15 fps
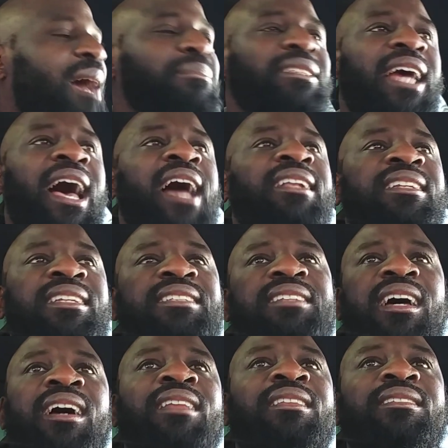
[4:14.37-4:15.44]
I'm tired of
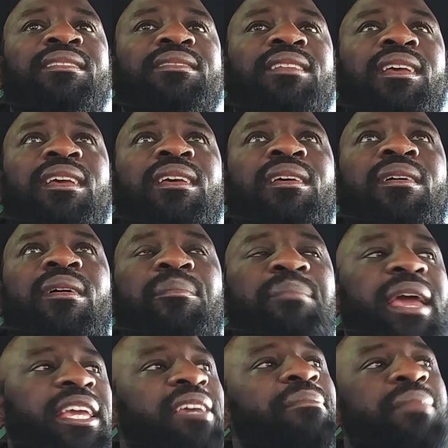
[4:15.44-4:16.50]
these others
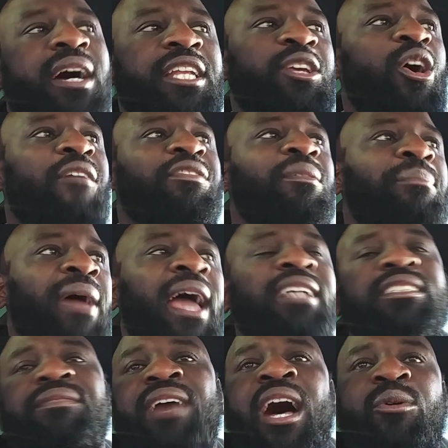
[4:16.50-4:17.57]
making money off the
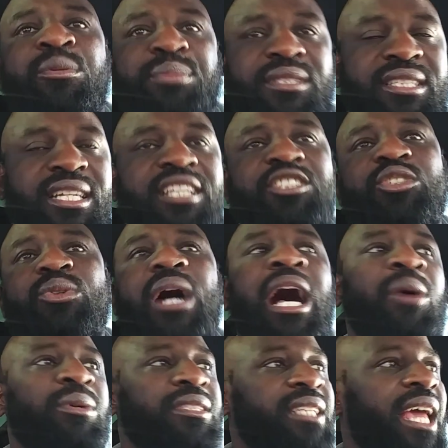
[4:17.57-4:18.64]
backs of our potential,
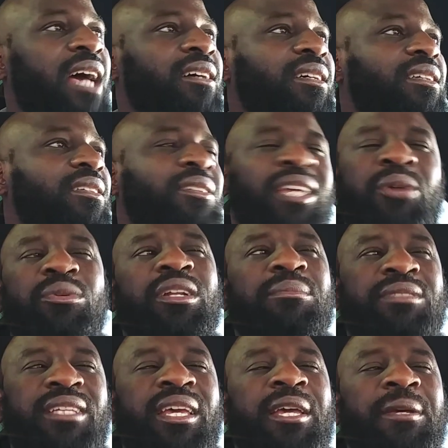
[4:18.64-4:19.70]
our talent. You get what
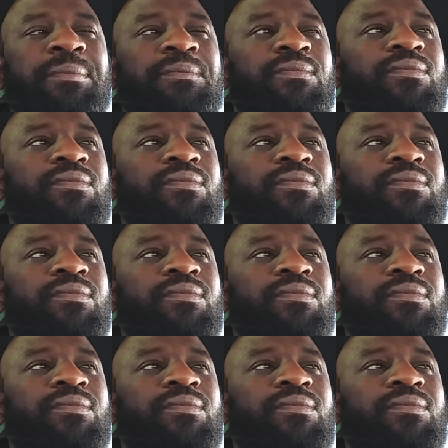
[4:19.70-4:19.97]
I'm saying?